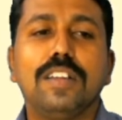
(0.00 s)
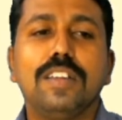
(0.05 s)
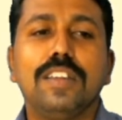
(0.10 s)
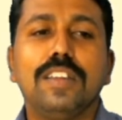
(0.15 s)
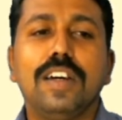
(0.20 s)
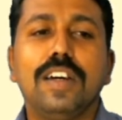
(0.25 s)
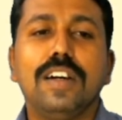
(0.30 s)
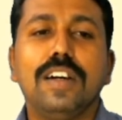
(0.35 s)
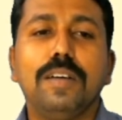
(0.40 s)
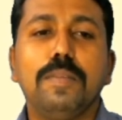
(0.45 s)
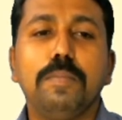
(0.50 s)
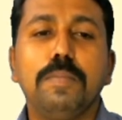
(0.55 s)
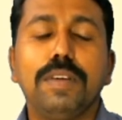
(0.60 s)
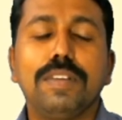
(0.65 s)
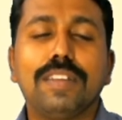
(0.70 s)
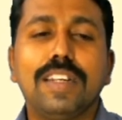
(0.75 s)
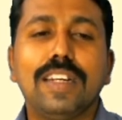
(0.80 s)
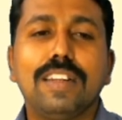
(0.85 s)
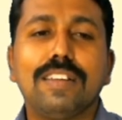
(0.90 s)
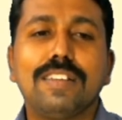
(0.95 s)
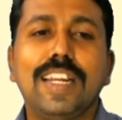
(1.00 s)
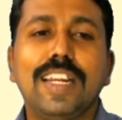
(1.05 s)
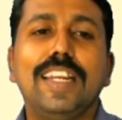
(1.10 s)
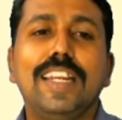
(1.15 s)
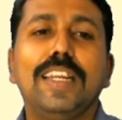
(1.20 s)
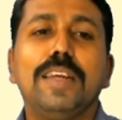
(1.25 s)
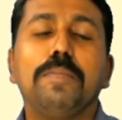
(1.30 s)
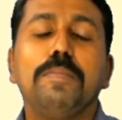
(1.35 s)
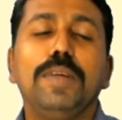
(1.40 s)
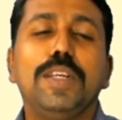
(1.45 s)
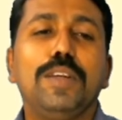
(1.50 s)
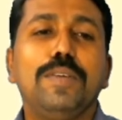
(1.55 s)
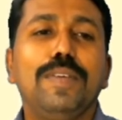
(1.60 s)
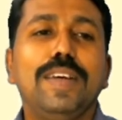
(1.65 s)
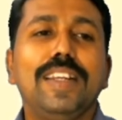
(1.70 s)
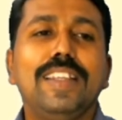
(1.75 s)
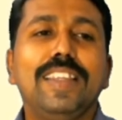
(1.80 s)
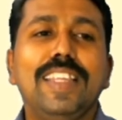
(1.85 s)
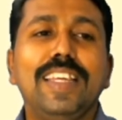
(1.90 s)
the misunderstanding between